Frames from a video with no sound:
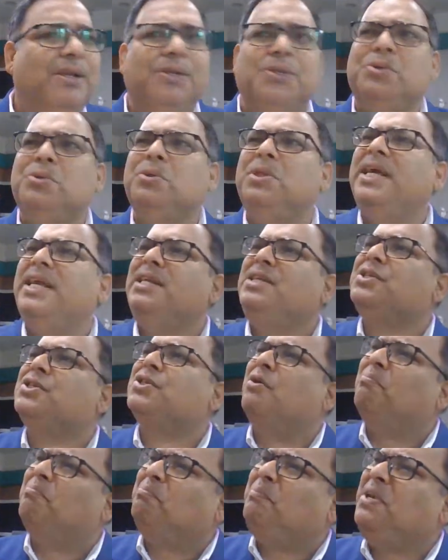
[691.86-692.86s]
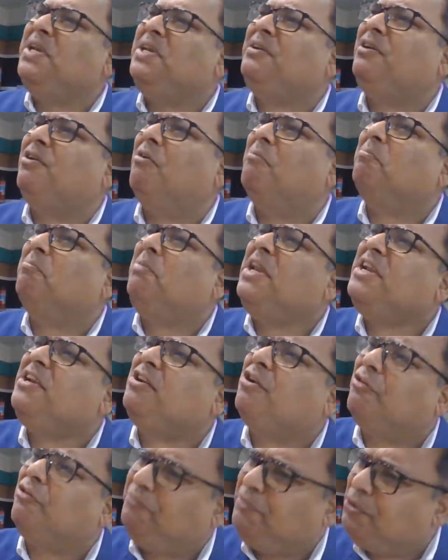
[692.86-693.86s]
So there is complete
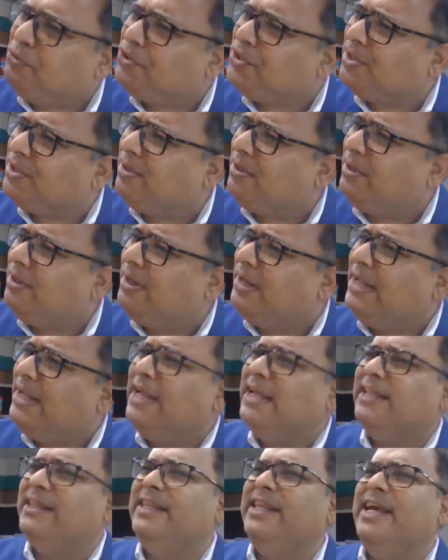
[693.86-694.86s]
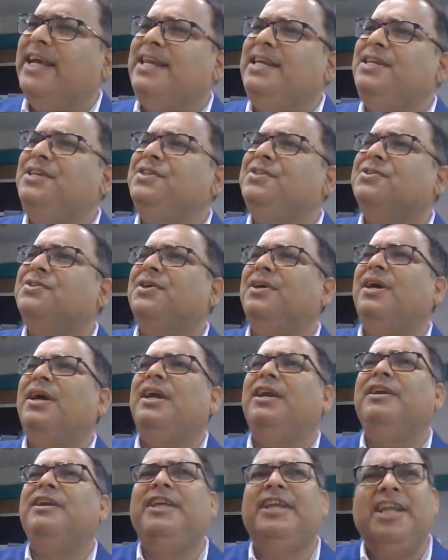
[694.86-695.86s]
confusion. There is
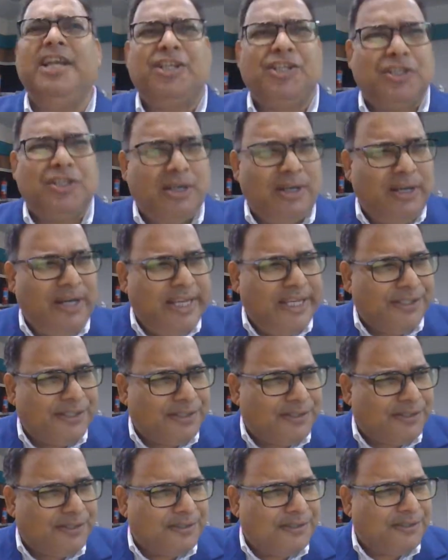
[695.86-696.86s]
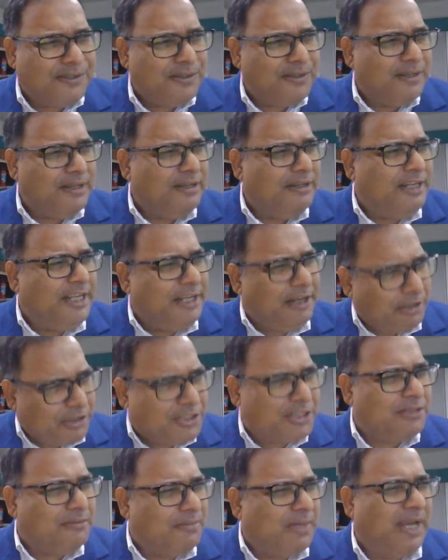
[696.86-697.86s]
directionless
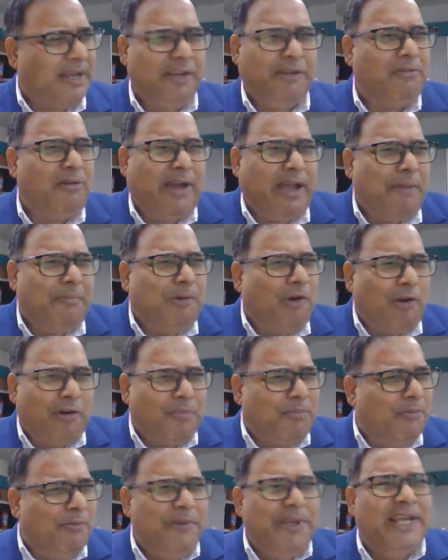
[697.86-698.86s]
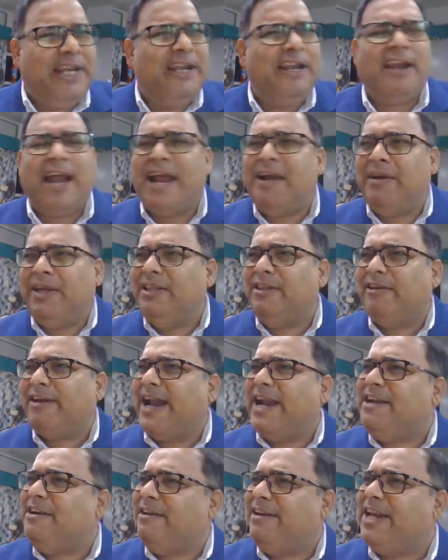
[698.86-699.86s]
direction. I am not moving in the
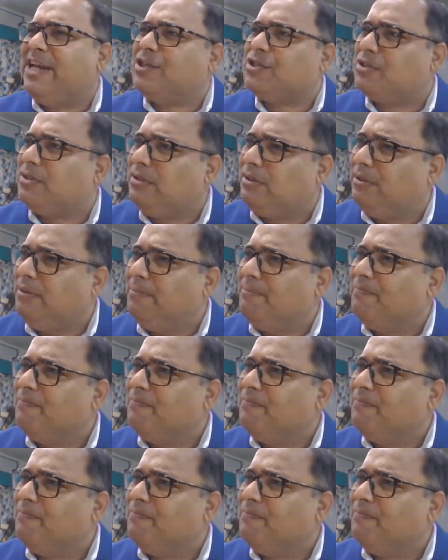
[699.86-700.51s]
right direction.